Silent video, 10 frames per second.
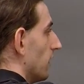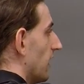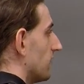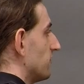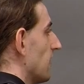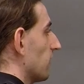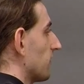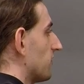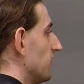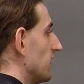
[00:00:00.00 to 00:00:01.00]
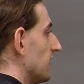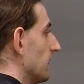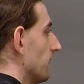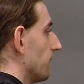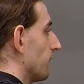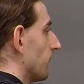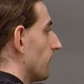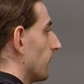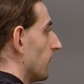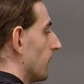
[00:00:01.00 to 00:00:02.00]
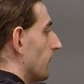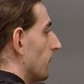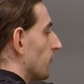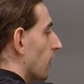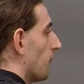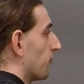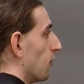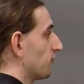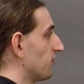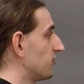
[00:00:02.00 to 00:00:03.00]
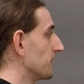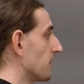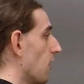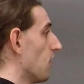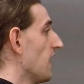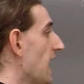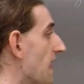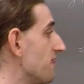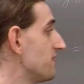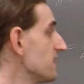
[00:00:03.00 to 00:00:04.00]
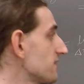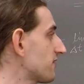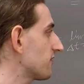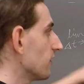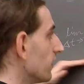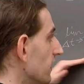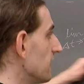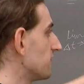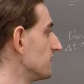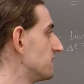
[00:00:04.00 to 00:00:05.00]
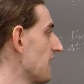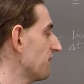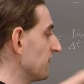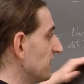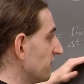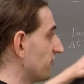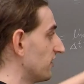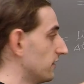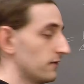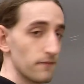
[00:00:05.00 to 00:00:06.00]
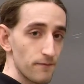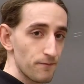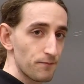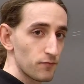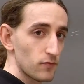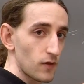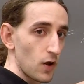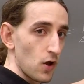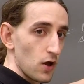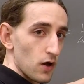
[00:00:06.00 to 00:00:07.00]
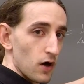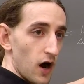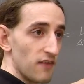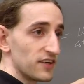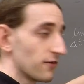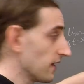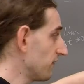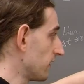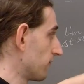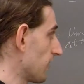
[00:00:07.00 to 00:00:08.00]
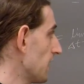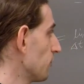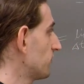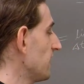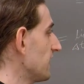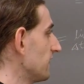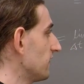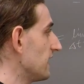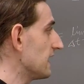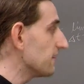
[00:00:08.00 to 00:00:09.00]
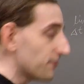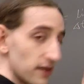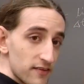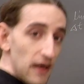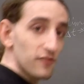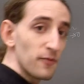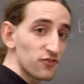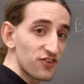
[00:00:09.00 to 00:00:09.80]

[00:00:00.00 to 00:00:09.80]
as delta t approaches 0. And this is the definition of a derivative, right? We're taking the infinitesimal